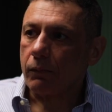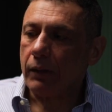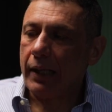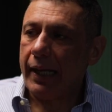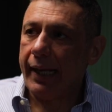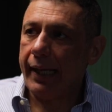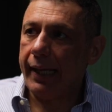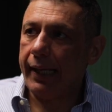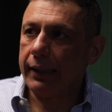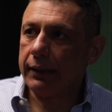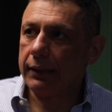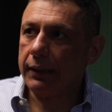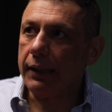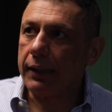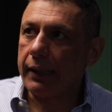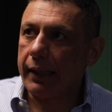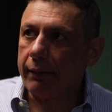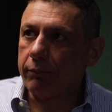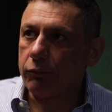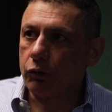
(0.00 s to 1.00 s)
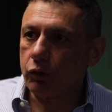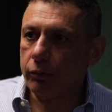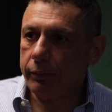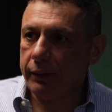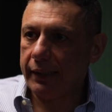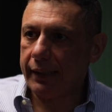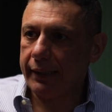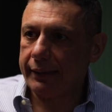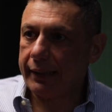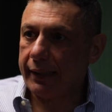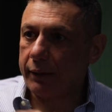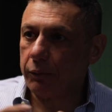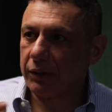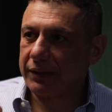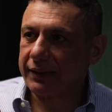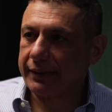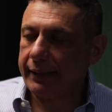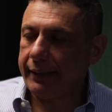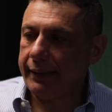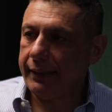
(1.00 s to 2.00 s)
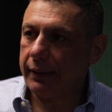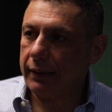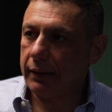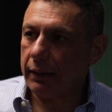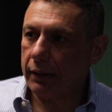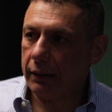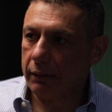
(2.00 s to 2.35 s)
and he came to me and I was saying